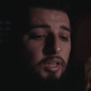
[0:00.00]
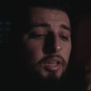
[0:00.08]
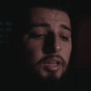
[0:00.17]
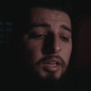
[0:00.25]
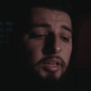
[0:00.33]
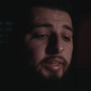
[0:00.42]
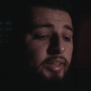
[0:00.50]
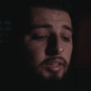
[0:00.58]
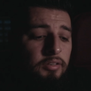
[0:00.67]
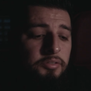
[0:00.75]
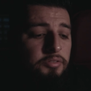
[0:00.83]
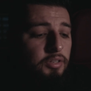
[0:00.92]

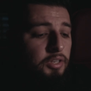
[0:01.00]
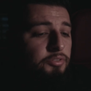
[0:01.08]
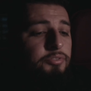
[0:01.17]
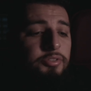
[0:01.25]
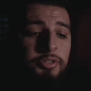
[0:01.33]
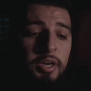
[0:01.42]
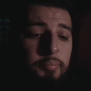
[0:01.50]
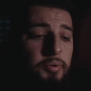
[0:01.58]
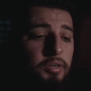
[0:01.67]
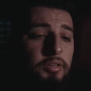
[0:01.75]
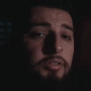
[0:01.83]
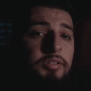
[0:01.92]
Again, I used a
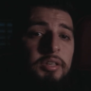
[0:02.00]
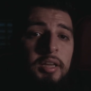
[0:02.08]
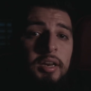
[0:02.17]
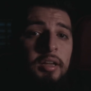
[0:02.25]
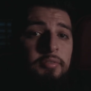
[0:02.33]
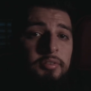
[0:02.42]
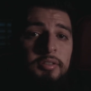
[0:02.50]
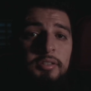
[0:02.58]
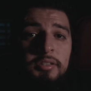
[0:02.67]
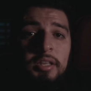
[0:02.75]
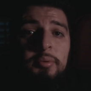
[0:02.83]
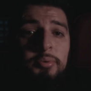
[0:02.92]
tripod to kind of have a
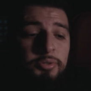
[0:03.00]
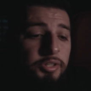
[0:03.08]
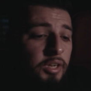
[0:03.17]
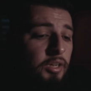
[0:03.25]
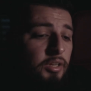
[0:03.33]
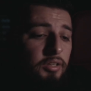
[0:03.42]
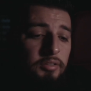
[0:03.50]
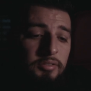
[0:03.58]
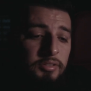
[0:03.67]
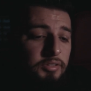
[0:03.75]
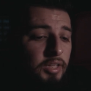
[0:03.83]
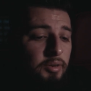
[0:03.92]
stable shot and
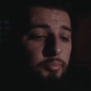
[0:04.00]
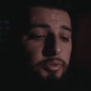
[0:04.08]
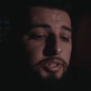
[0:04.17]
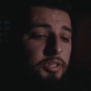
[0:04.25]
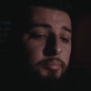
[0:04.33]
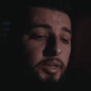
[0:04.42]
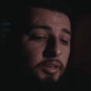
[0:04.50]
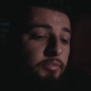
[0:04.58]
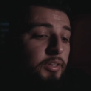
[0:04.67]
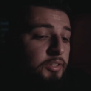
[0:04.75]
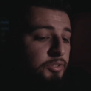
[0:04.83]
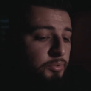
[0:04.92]
just add more cinematic
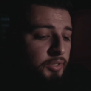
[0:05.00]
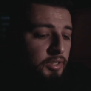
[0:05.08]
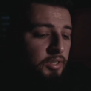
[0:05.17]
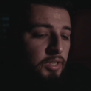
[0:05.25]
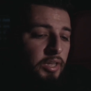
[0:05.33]
flair to it.